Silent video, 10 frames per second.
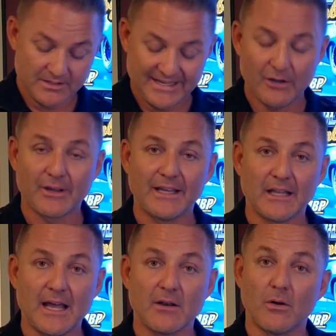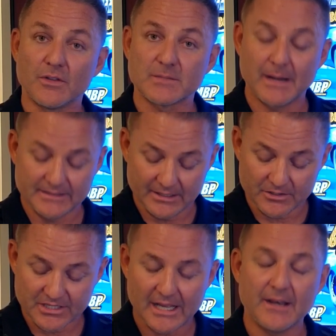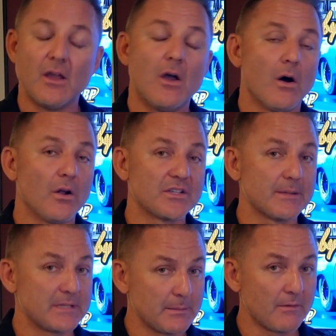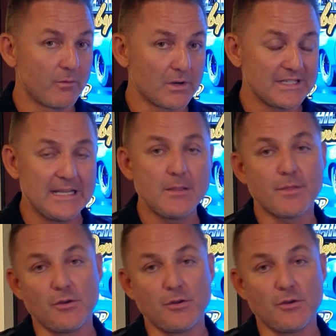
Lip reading: tailgate lot on the spectator side on September 14th.